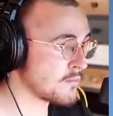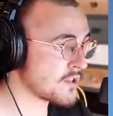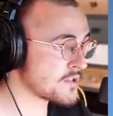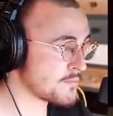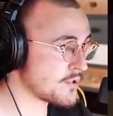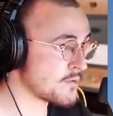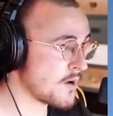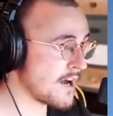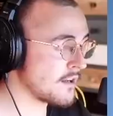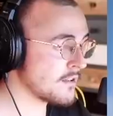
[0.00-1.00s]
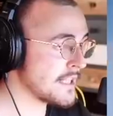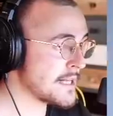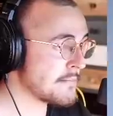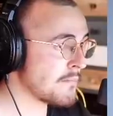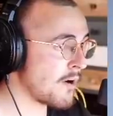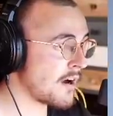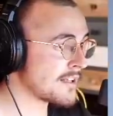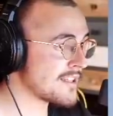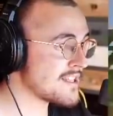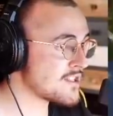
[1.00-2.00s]
works pretty well,
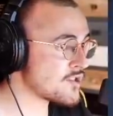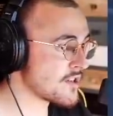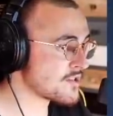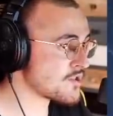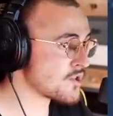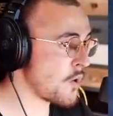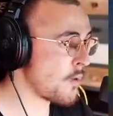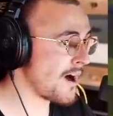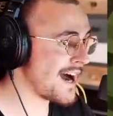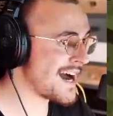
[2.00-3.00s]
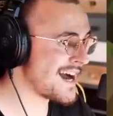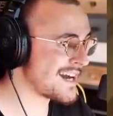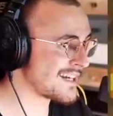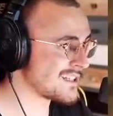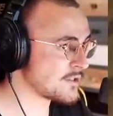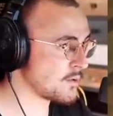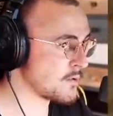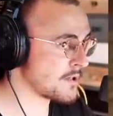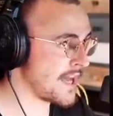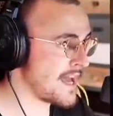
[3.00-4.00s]
but it's just so ugly to
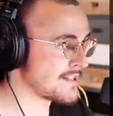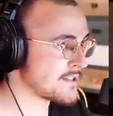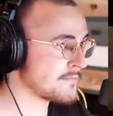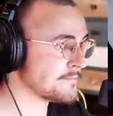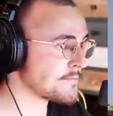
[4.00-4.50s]
look at.